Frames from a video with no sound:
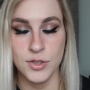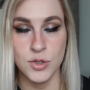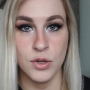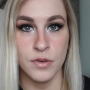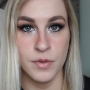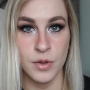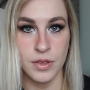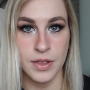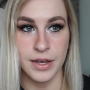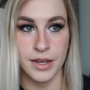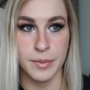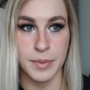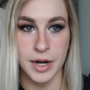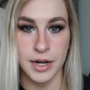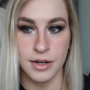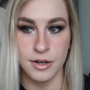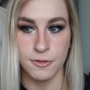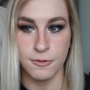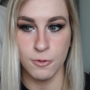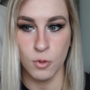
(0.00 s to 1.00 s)
So if you think about
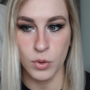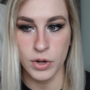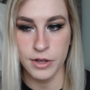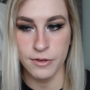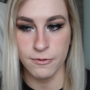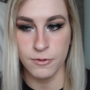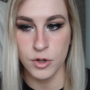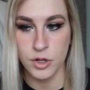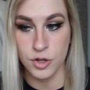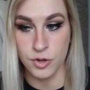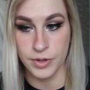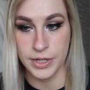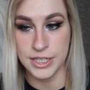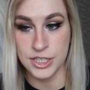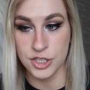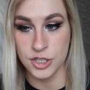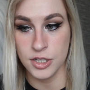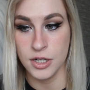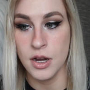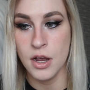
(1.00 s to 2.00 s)
it, a 40-foot
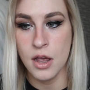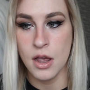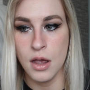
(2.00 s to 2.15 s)
creature